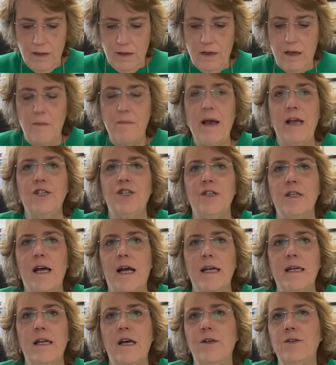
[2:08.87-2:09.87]
A patient
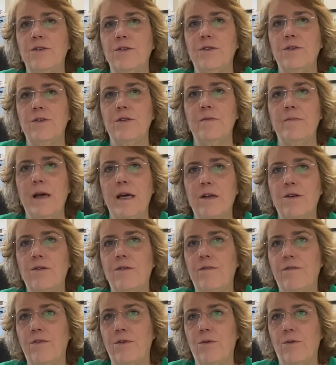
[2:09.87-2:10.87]
diagnosed to the
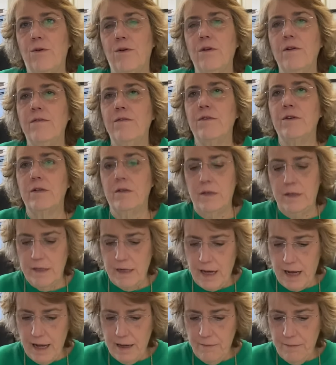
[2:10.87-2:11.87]
medical floor for
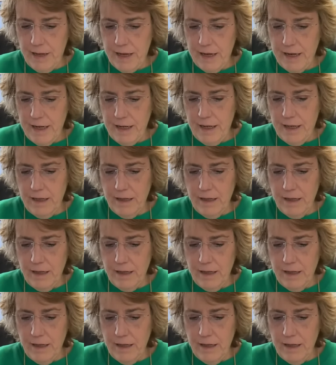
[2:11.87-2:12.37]
diabetic